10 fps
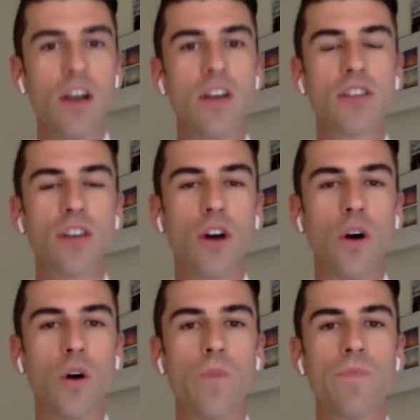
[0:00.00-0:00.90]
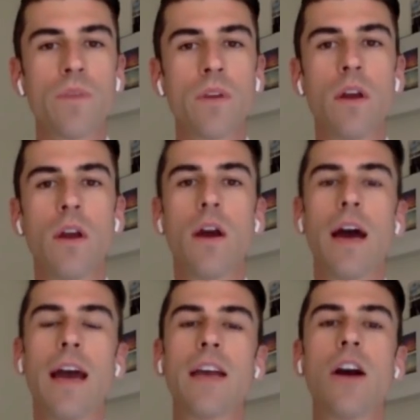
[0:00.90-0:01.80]
So
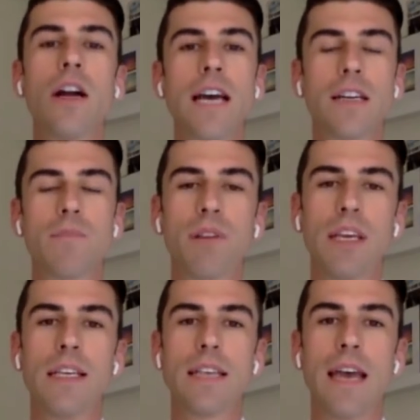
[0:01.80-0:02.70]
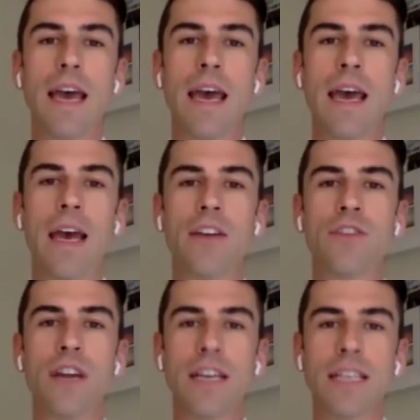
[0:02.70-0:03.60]
I contacted police and
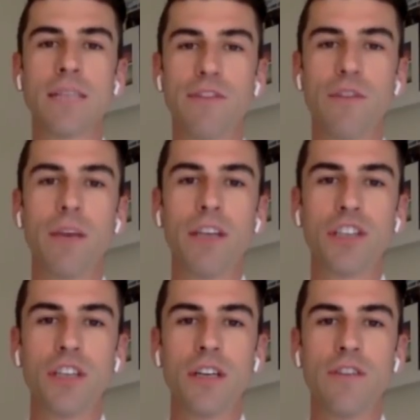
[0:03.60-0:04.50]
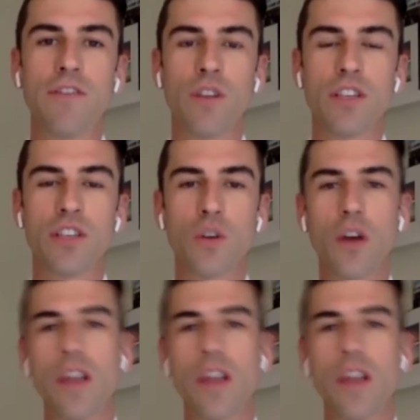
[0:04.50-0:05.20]
tried to get some information for the story.